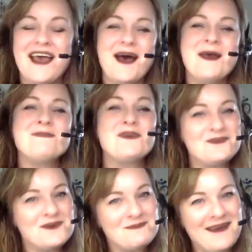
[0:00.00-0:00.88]
I'm
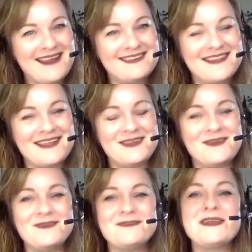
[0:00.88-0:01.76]
not too bad,
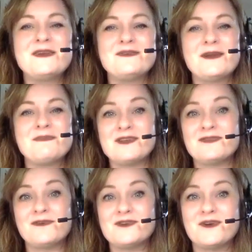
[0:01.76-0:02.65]
thank you. Thank you so
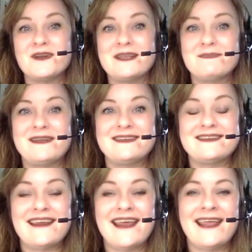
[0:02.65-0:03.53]
much for joining me
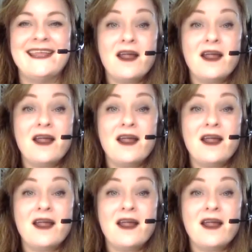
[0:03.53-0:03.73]
today.